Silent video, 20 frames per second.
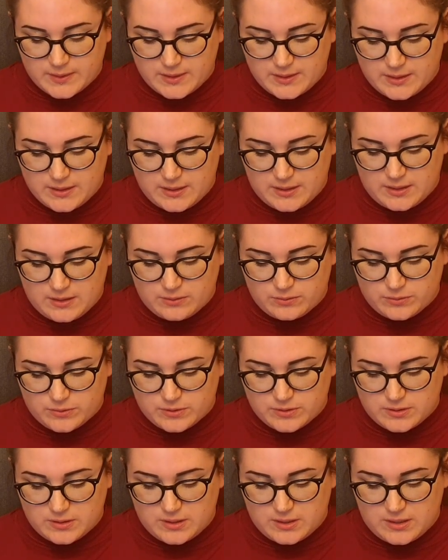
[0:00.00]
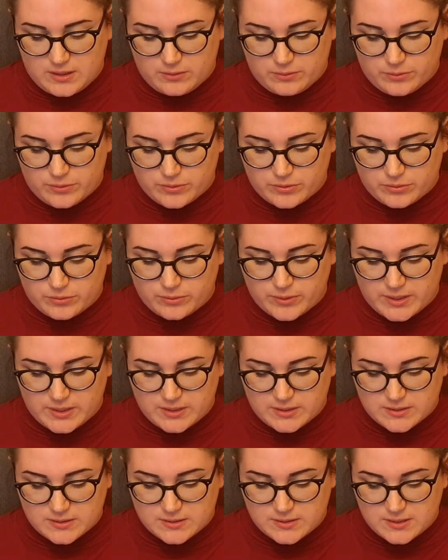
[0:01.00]
And he would
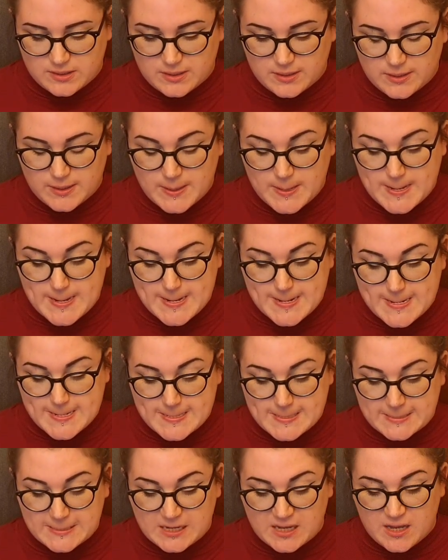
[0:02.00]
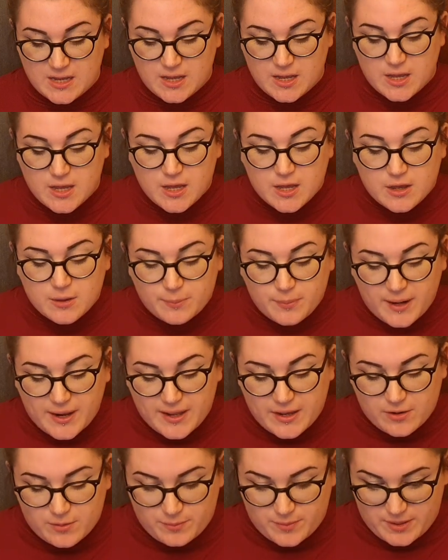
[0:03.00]
always play
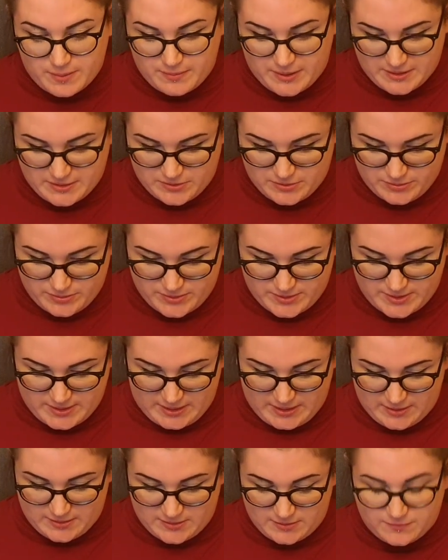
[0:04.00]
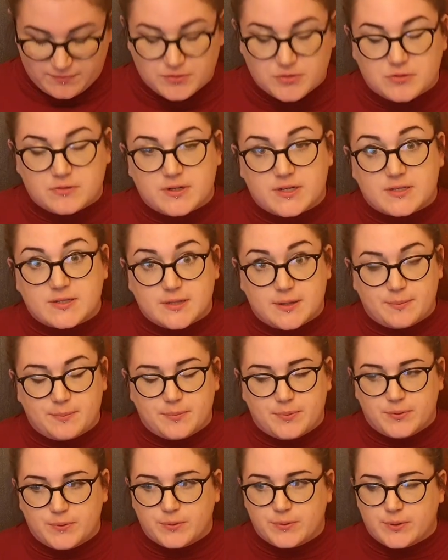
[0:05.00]
on my mental state. For
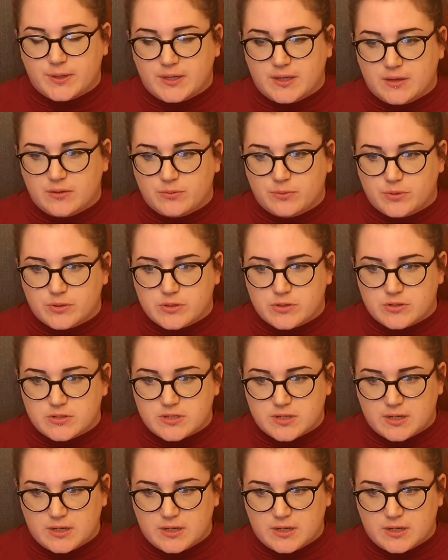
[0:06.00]
example, he would